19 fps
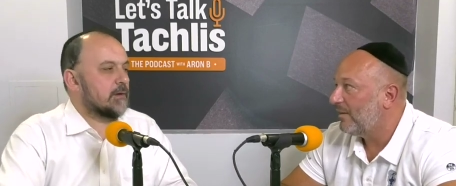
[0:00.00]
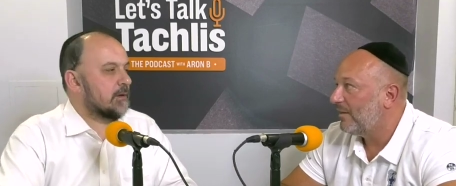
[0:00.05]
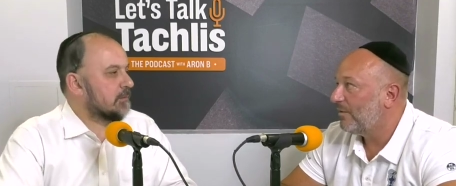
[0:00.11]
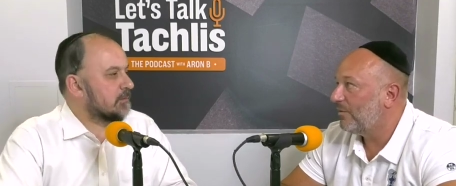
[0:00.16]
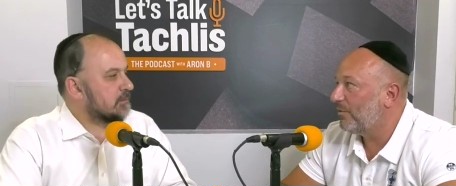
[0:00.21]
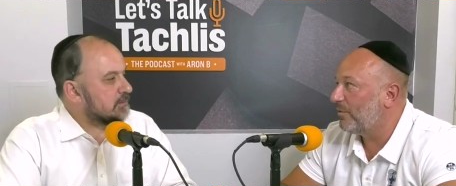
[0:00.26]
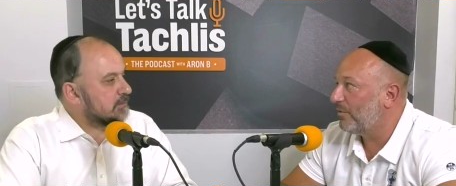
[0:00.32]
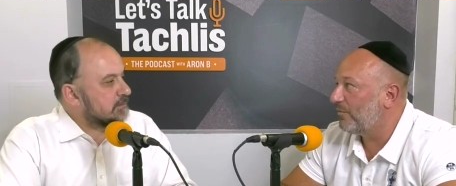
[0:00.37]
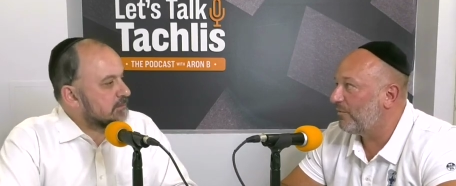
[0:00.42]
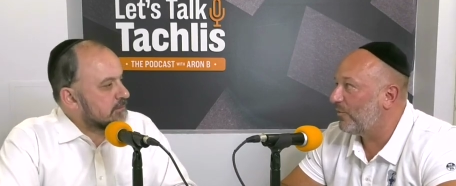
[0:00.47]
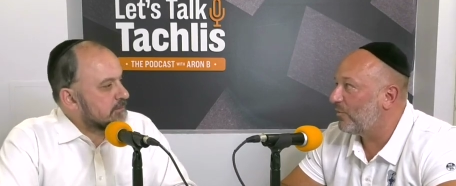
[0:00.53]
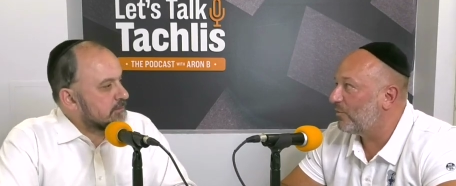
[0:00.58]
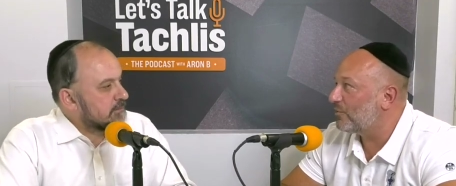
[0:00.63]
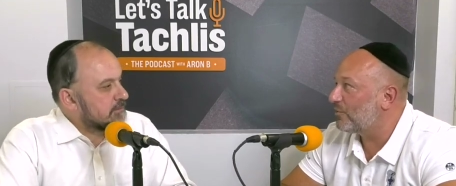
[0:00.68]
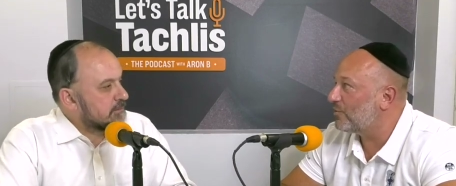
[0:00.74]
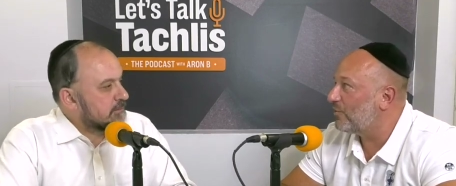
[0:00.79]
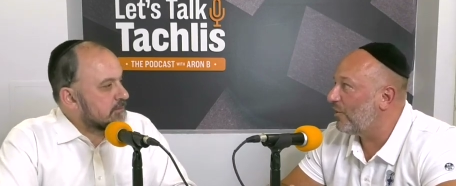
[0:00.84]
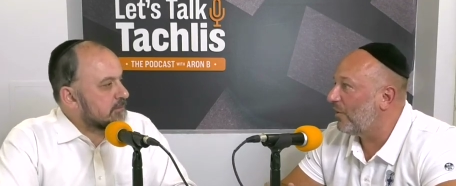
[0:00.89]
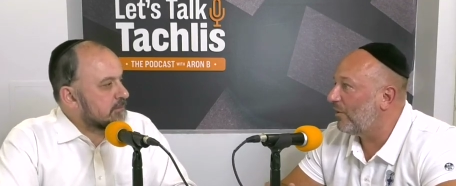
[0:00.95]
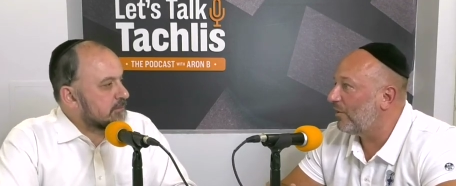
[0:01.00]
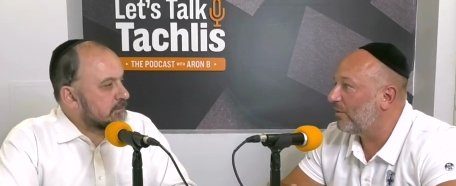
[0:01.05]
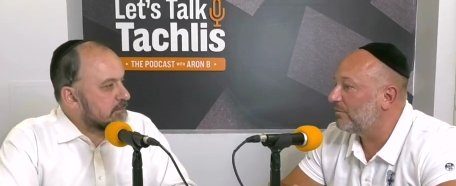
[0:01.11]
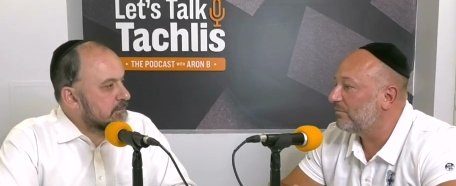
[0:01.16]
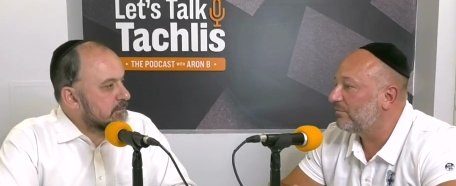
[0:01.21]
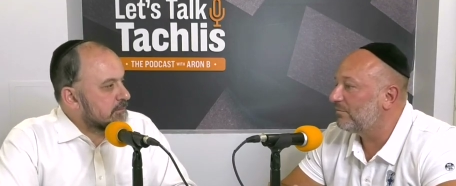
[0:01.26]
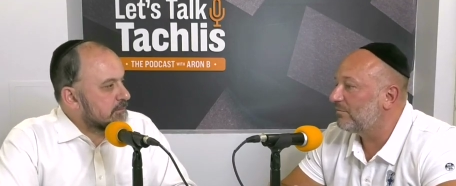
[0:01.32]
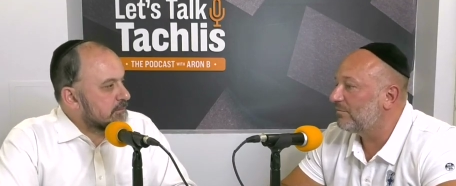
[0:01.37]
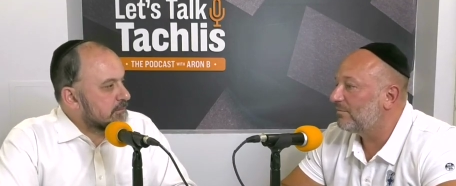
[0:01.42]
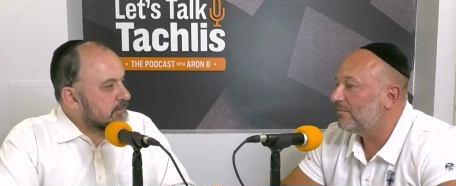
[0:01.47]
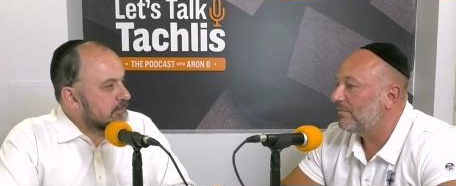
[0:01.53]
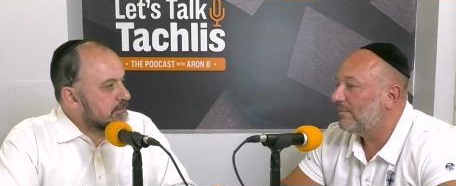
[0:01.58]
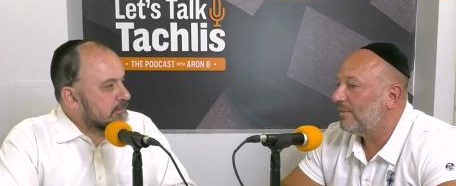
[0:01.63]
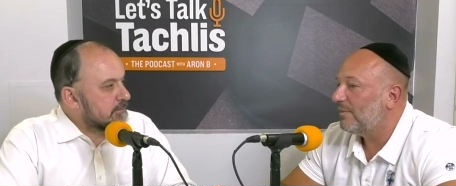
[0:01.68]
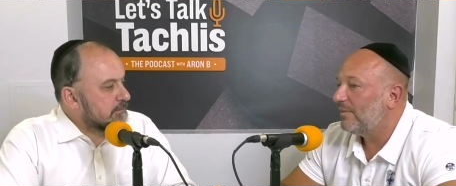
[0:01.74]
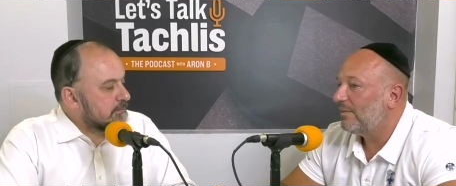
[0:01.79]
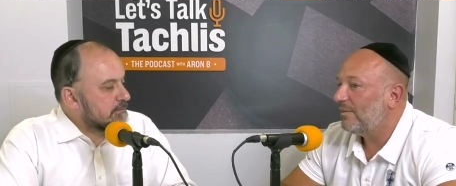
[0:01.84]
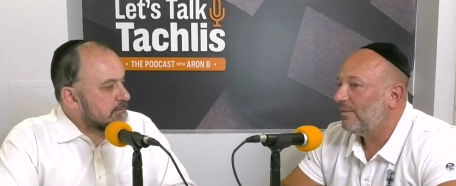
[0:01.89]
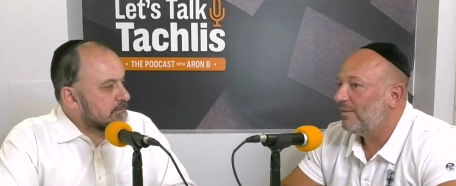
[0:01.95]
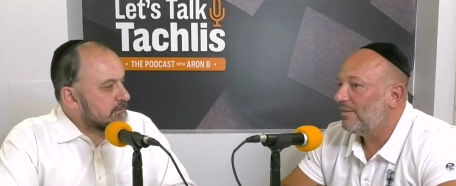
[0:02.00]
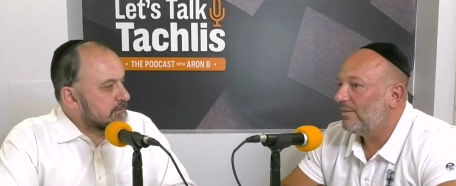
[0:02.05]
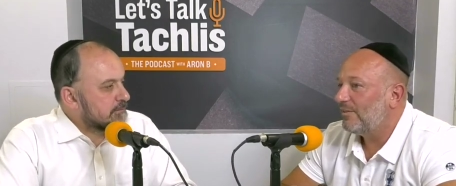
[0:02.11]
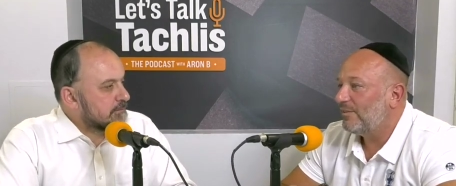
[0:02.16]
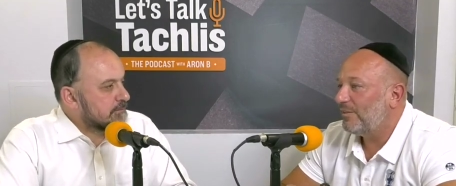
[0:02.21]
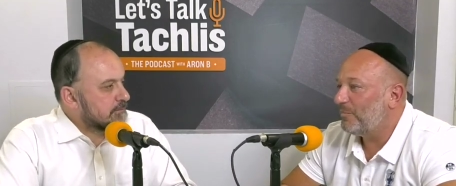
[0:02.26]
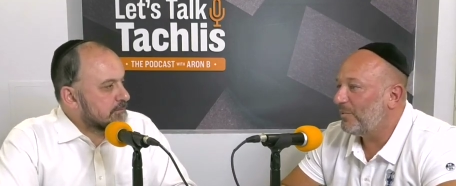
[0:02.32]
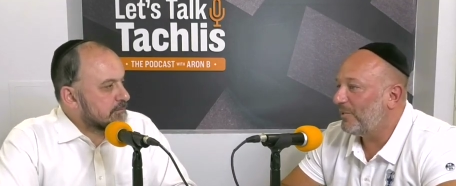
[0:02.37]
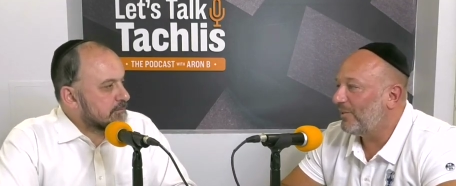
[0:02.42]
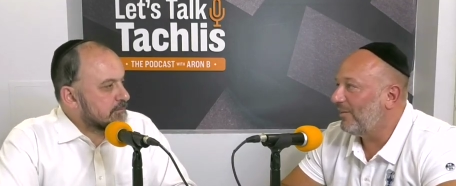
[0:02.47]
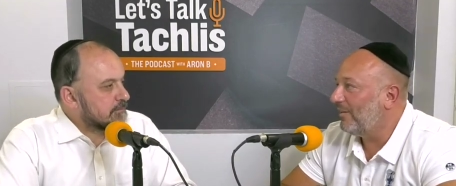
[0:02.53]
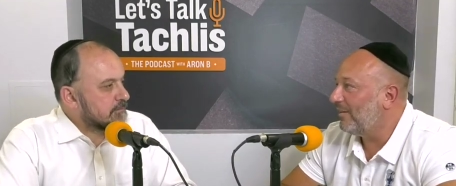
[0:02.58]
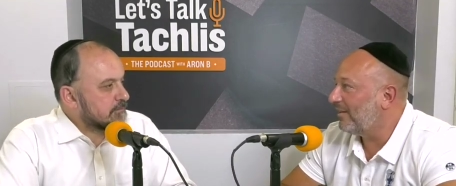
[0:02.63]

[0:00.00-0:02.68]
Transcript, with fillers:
Speaker 1: We want to focus on typical